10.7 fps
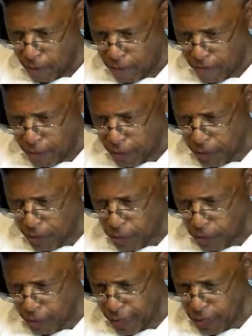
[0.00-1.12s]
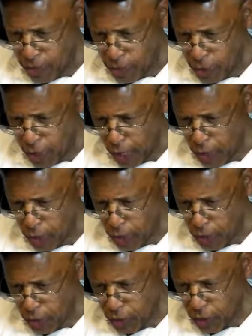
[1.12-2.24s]
before them. And his face did shine as
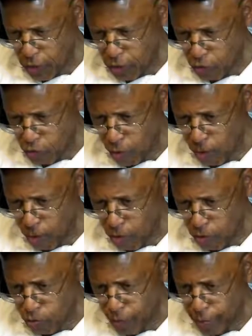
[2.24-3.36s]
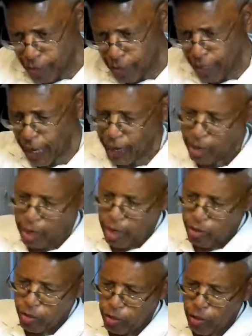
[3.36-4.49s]
the sun, and his raiment was white as the light.
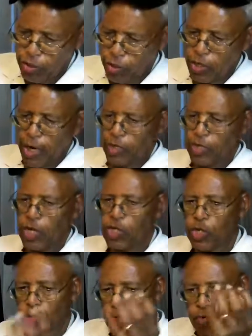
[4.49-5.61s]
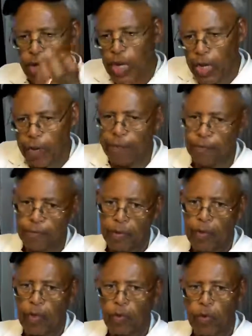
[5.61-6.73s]
So Jesus takes these three
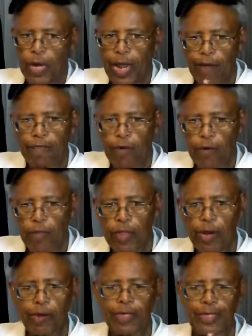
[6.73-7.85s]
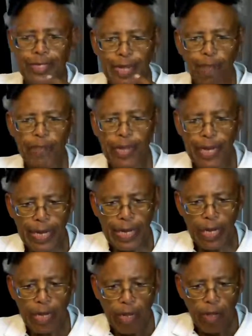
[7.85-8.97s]
whenever there is
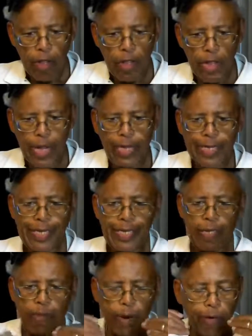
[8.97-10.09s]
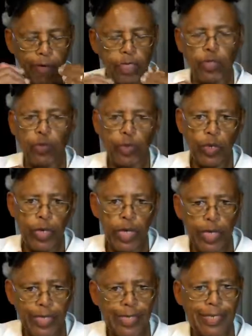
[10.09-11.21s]
something that is
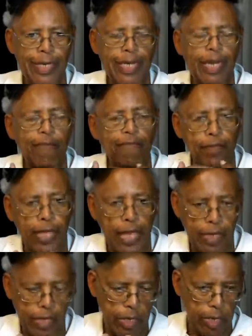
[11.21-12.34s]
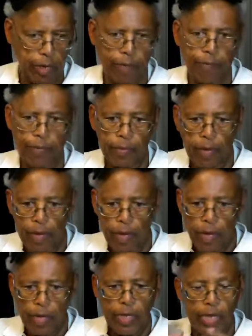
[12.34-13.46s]
spiritually significant,
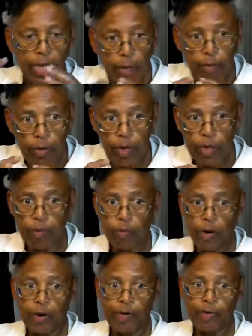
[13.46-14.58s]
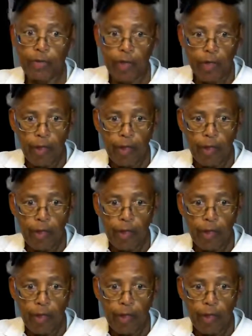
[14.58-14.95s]
deep, in other words,